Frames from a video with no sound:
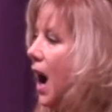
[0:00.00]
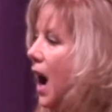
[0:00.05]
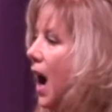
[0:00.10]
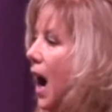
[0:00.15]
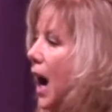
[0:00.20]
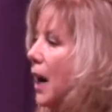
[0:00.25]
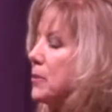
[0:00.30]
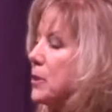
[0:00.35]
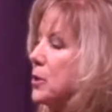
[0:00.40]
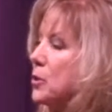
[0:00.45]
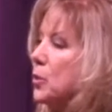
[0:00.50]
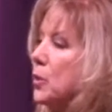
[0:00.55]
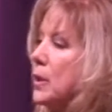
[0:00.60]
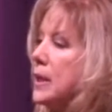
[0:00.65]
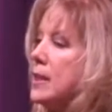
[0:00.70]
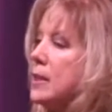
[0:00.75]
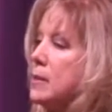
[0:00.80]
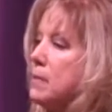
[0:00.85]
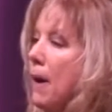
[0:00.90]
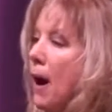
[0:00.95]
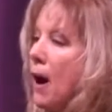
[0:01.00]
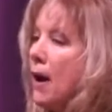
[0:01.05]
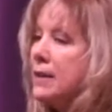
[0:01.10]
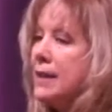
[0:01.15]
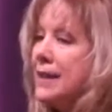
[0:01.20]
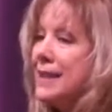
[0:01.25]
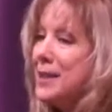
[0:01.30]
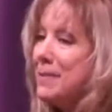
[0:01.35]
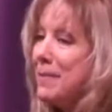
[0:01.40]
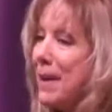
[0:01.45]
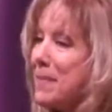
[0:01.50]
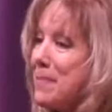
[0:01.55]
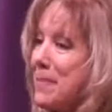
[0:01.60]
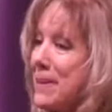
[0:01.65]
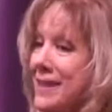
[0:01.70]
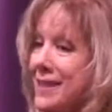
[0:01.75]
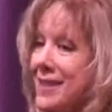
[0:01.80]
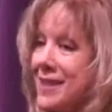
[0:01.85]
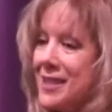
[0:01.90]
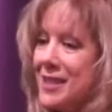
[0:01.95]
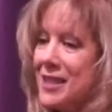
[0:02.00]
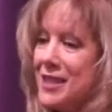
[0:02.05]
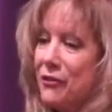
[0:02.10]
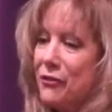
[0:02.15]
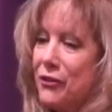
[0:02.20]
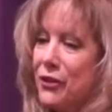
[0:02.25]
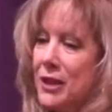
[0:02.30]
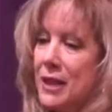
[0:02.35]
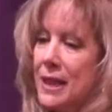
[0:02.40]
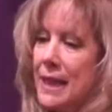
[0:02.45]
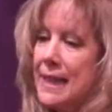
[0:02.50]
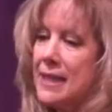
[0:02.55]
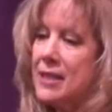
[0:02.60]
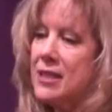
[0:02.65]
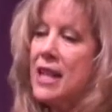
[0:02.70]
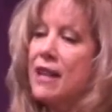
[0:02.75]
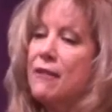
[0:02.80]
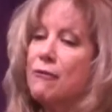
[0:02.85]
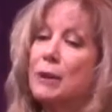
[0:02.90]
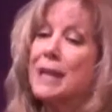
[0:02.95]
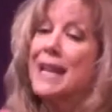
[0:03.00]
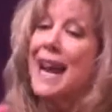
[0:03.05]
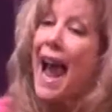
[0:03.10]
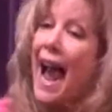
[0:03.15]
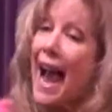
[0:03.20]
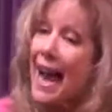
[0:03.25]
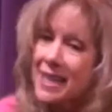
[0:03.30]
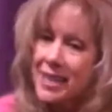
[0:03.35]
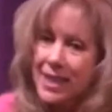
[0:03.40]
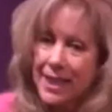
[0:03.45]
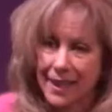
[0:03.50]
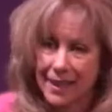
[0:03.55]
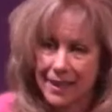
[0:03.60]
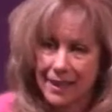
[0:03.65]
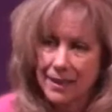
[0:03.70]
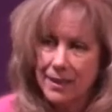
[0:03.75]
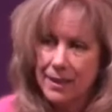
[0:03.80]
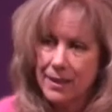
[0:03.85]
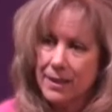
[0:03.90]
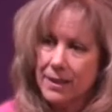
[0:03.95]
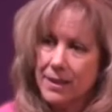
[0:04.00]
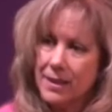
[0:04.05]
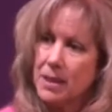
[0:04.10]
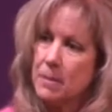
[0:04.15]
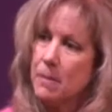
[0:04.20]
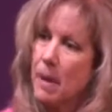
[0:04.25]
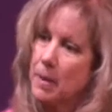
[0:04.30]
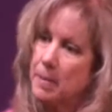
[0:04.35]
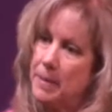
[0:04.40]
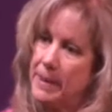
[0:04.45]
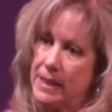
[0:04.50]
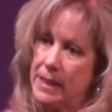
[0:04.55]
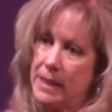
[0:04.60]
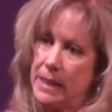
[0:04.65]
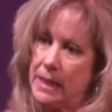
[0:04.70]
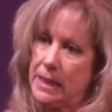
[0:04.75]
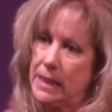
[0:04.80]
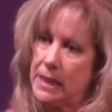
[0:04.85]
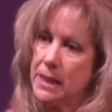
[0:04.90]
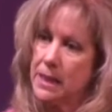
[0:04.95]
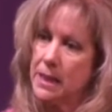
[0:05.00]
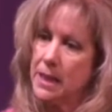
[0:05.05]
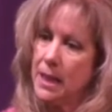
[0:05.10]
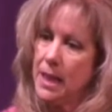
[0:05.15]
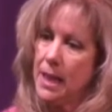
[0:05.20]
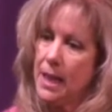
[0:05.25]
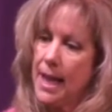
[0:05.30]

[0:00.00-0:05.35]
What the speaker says: I was responding to my business differently instead of reacting to my business.